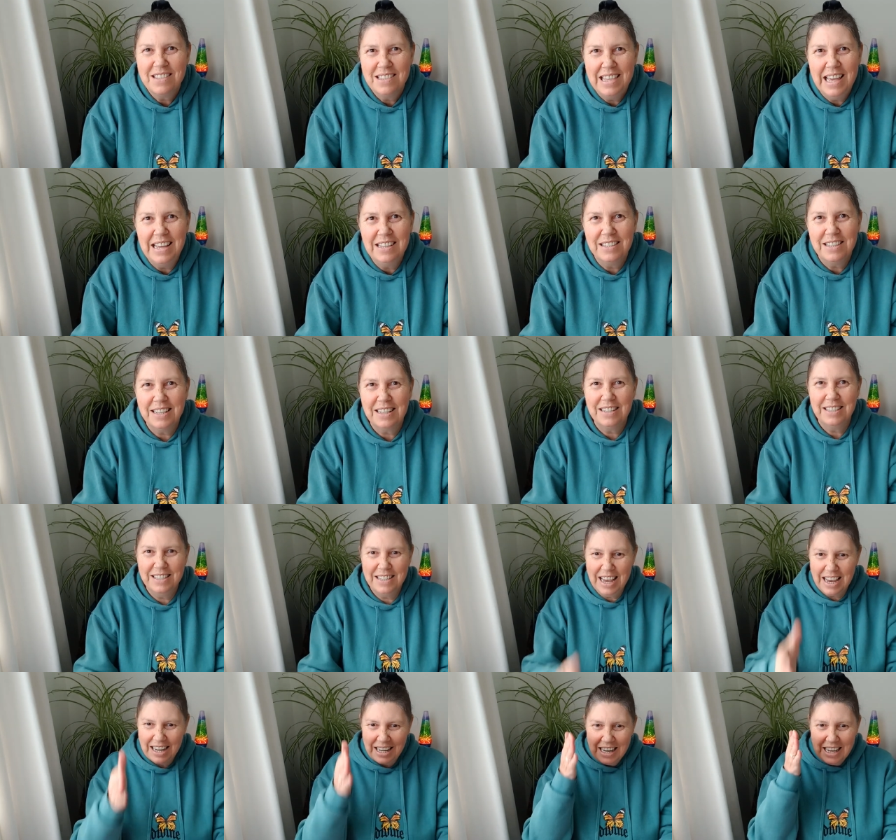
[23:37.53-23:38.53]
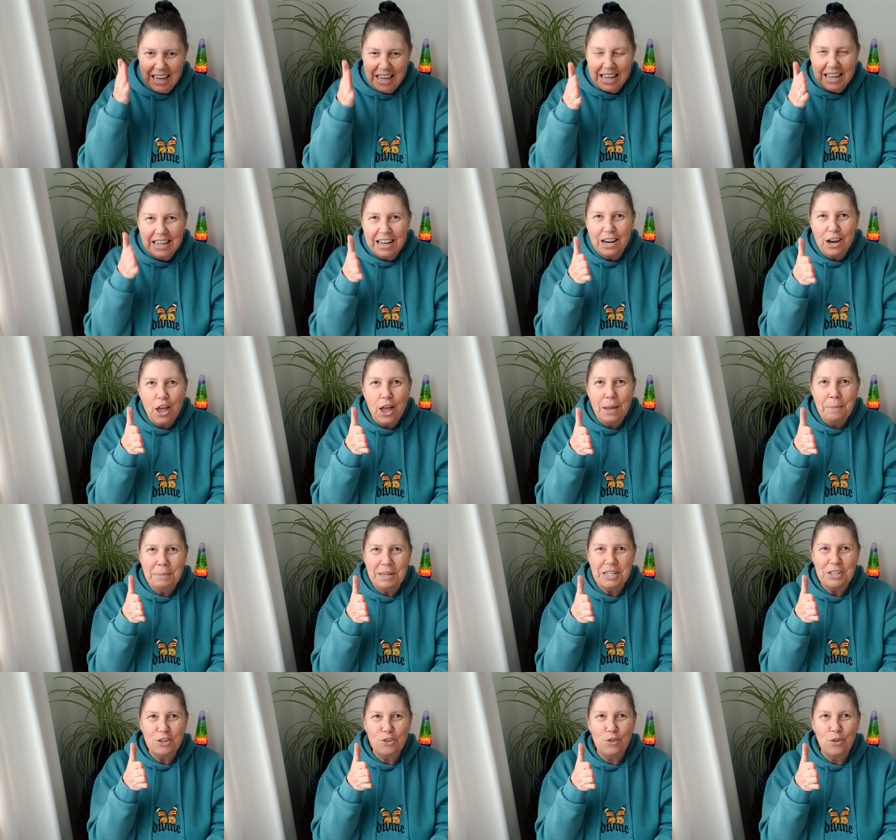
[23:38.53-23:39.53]
that's exactly in
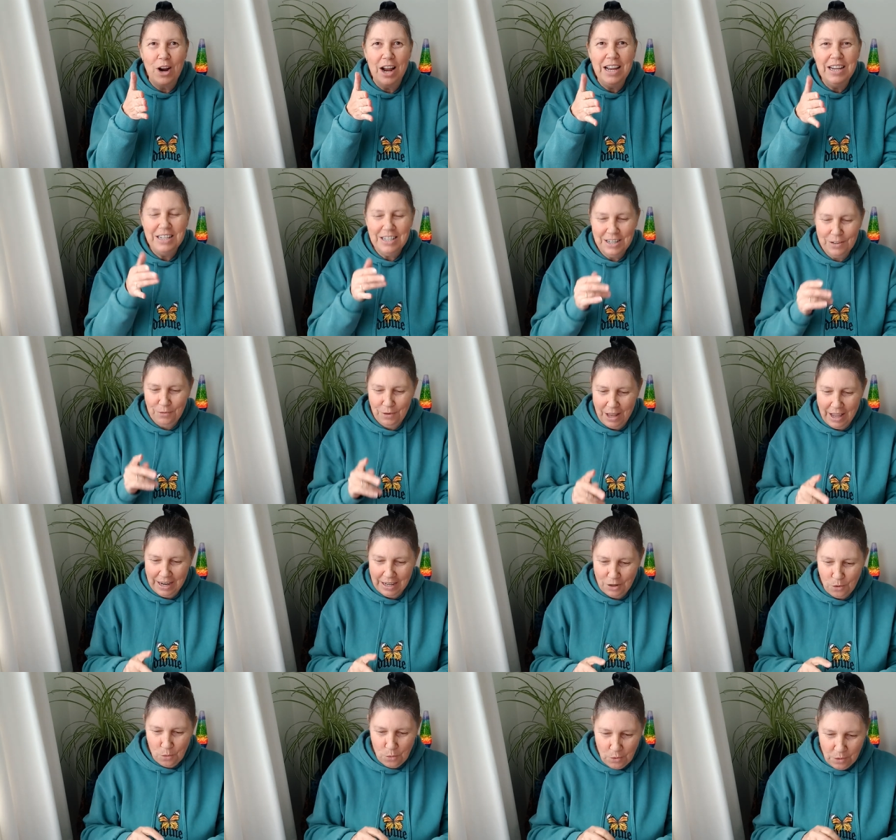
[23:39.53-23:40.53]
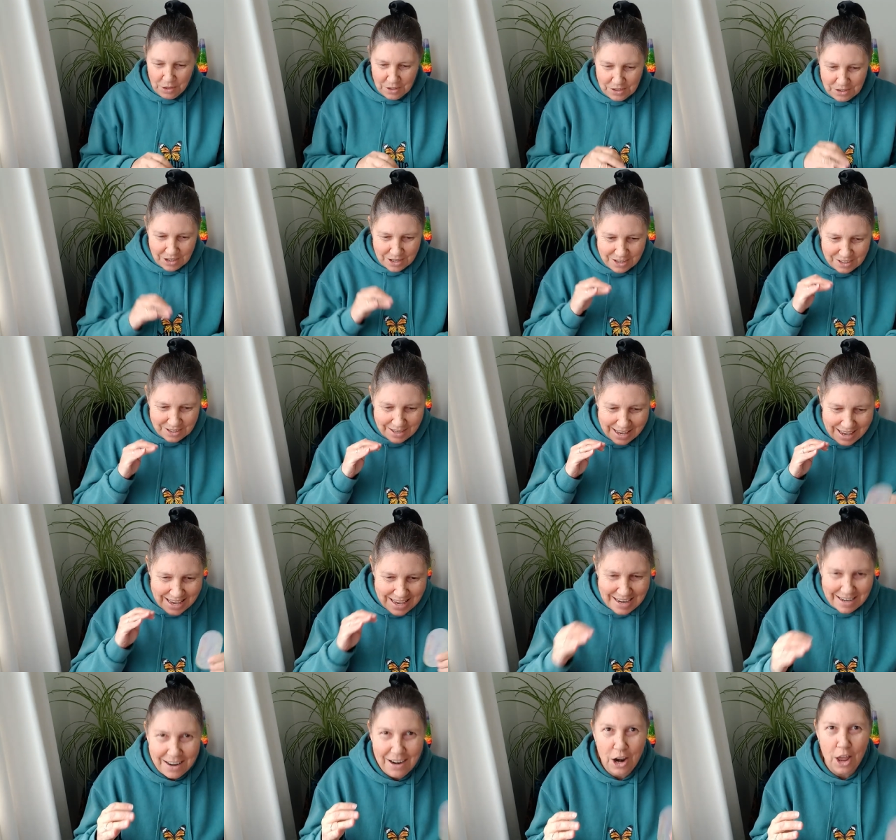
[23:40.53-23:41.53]
alignment, right? Like all this is
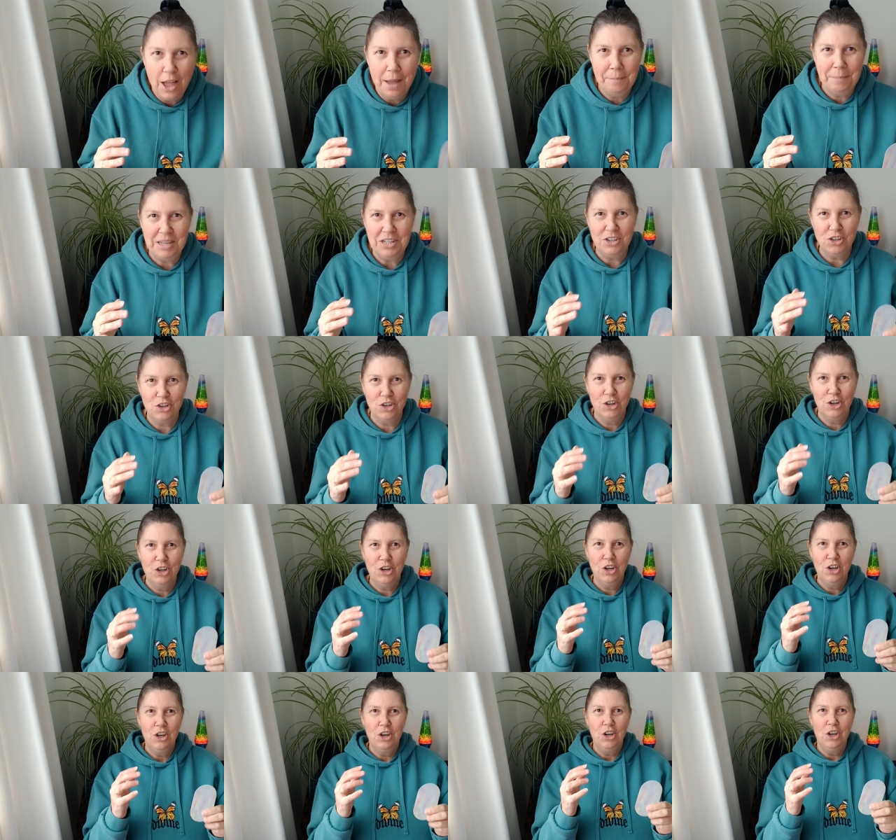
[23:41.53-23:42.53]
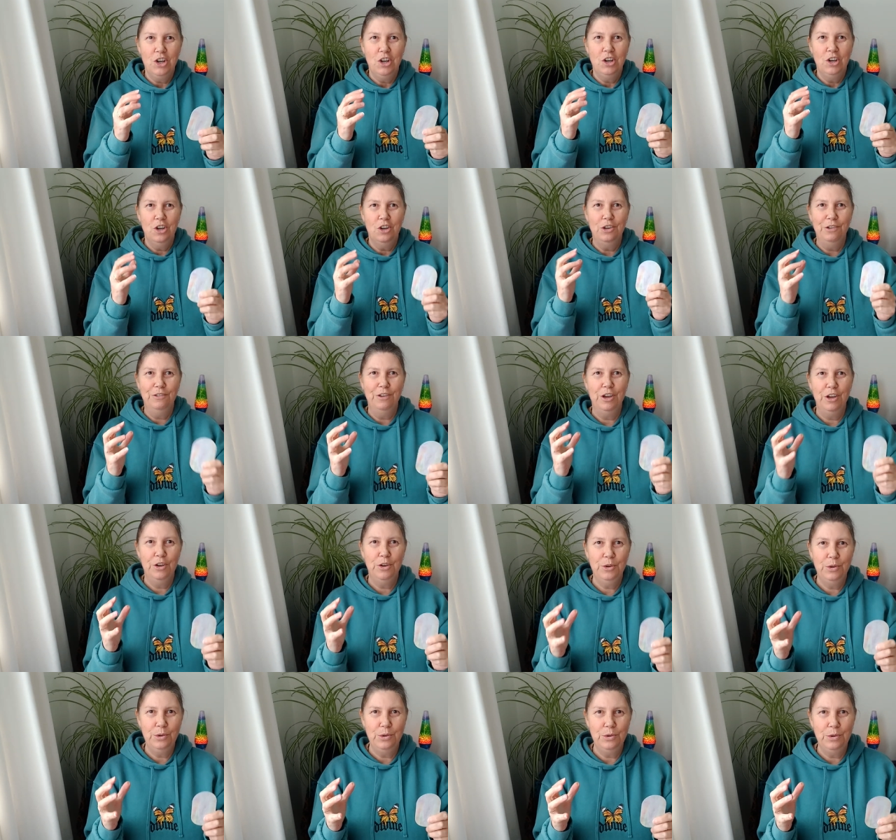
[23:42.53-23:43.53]
in alignment of
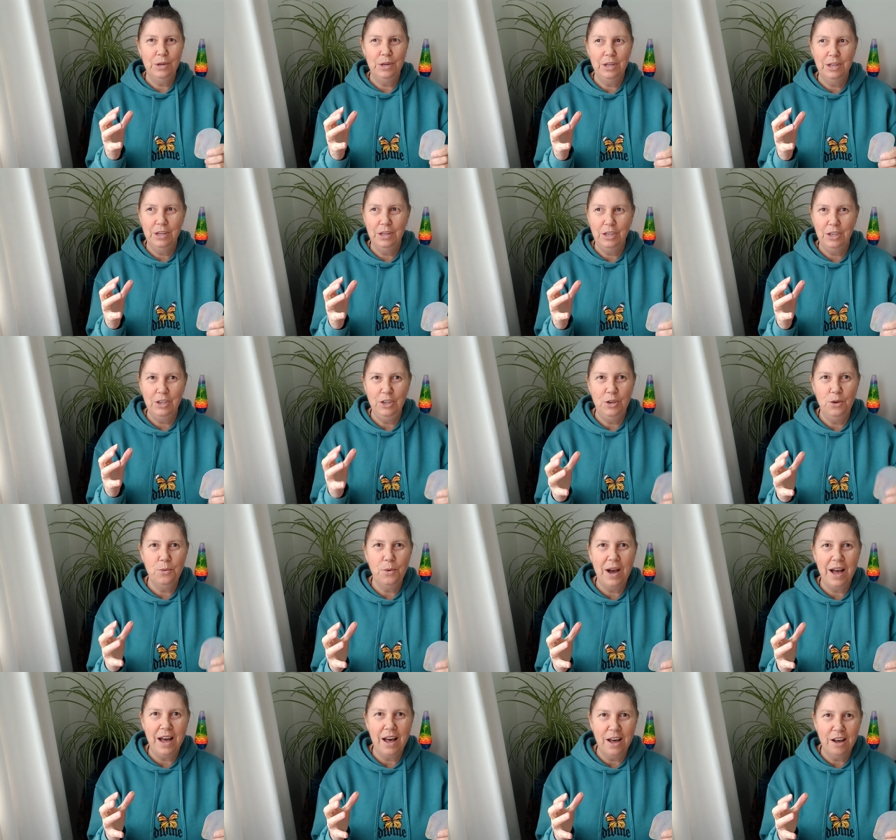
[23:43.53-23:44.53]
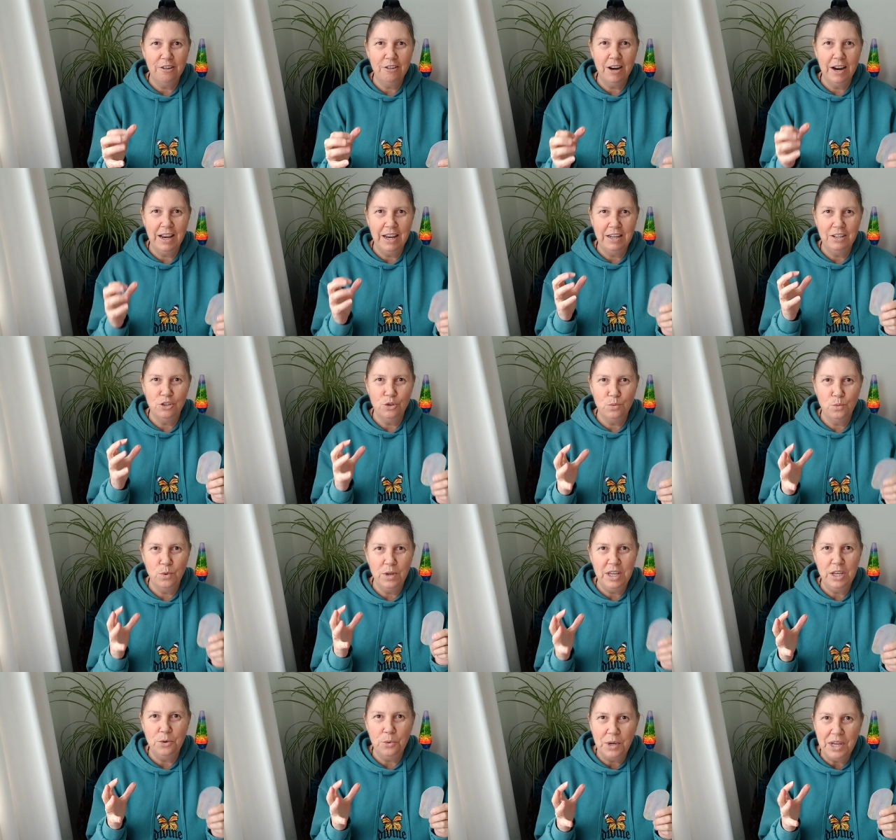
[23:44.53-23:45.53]
who you are and
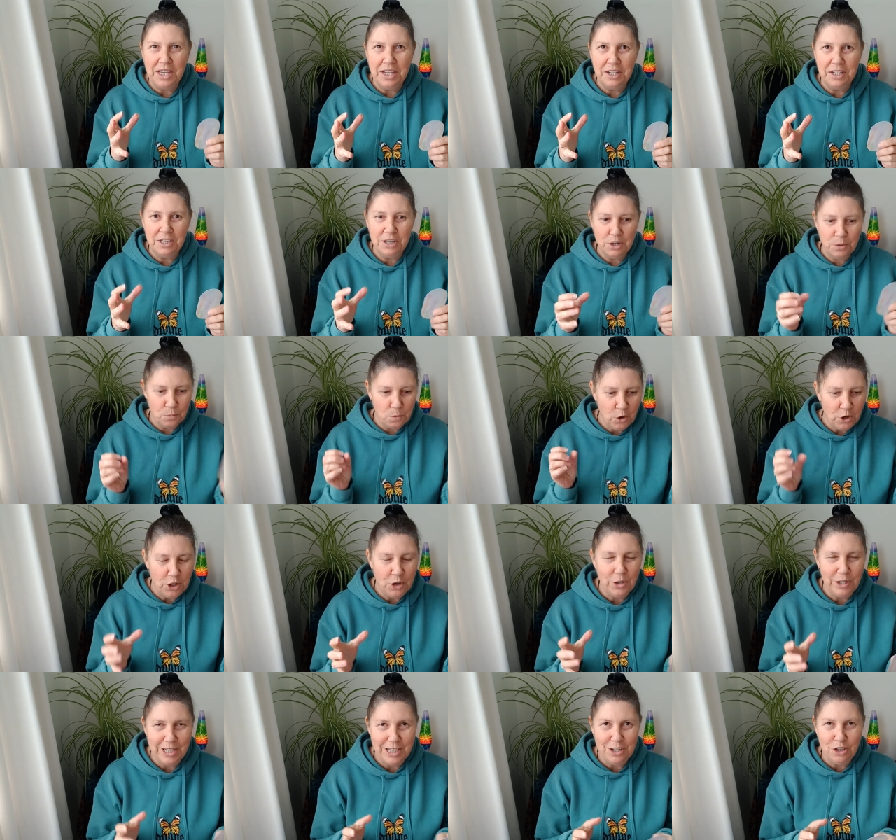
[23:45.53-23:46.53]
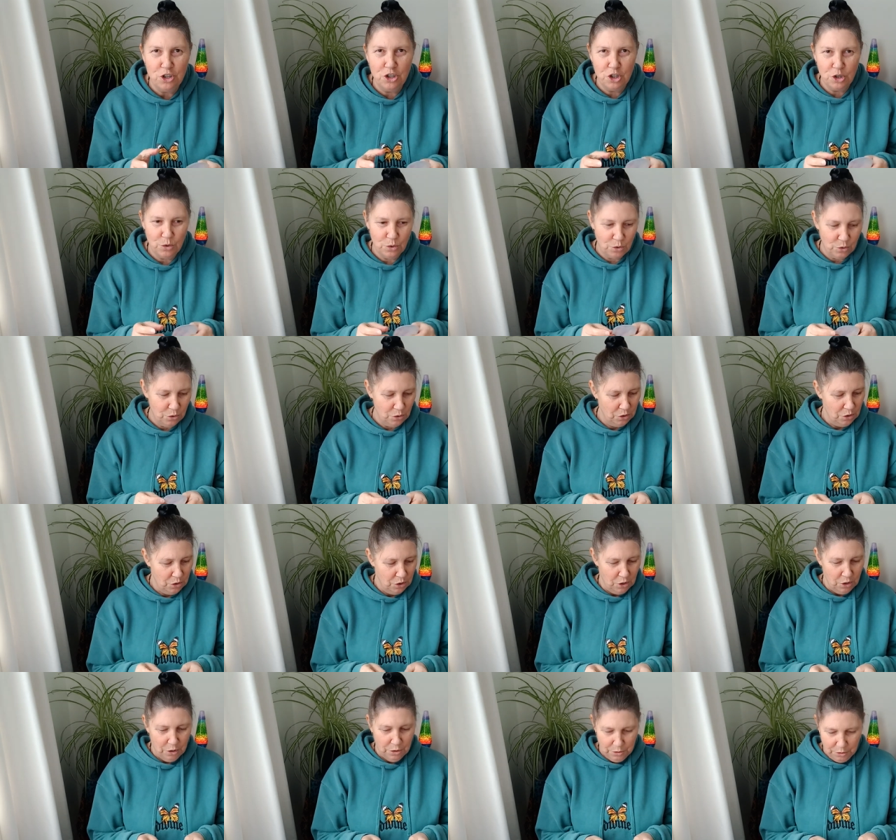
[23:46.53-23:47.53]
where you're headed and what you need to do.
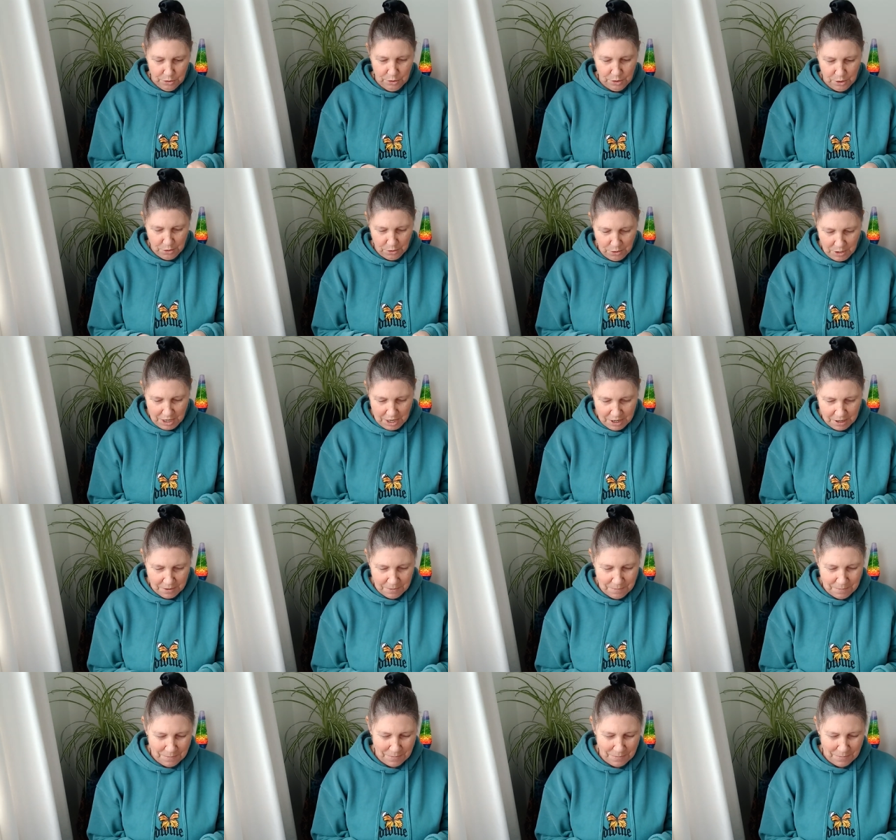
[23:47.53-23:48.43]
So yeah,